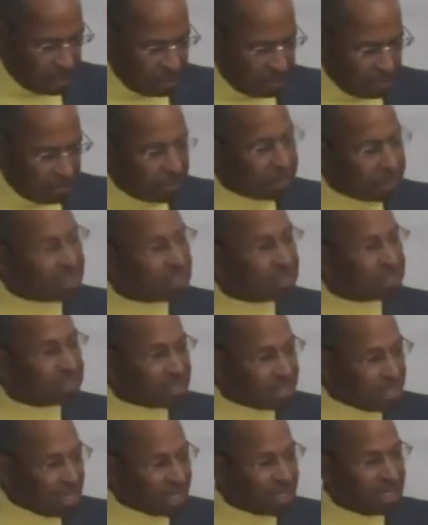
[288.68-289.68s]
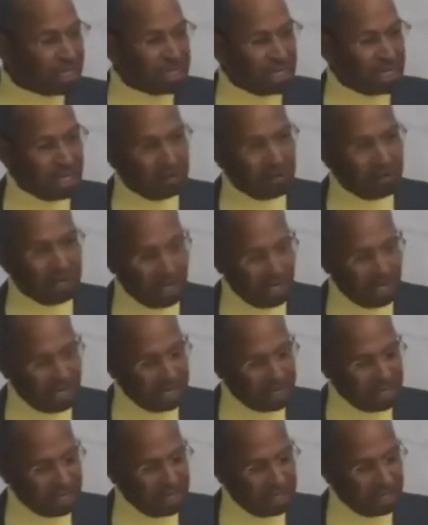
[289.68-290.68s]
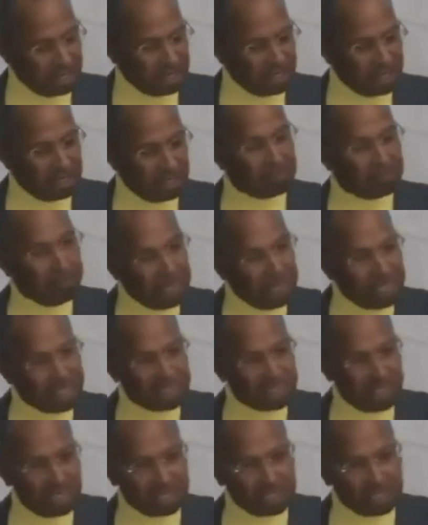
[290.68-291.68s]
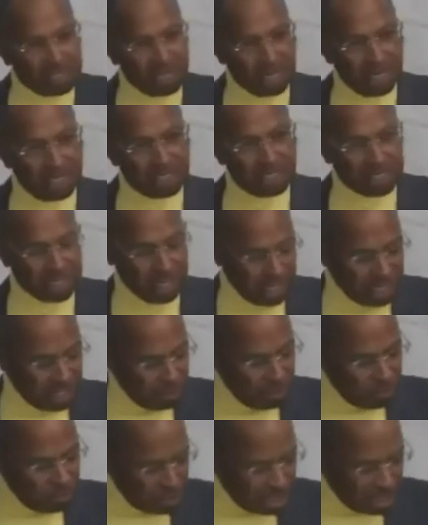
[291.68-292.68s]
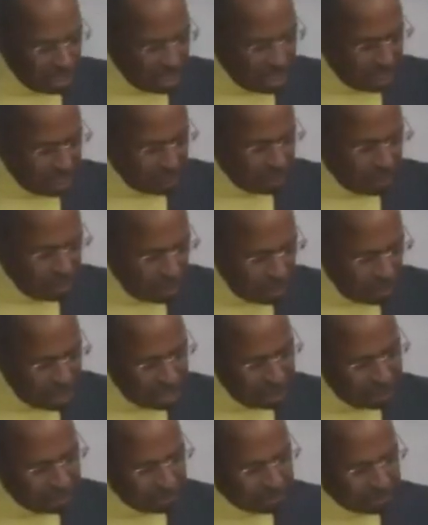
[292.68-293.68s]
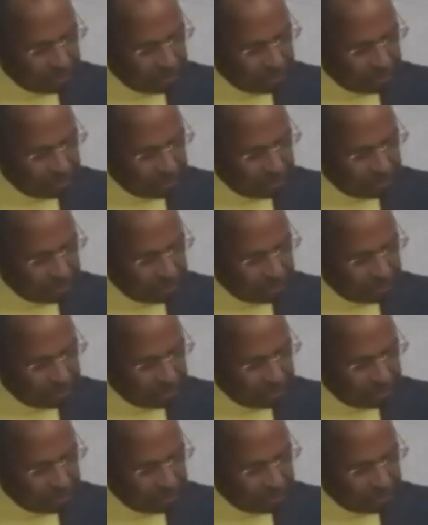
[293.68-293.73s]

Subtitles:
But the second area, I think, that militates against getting One Health going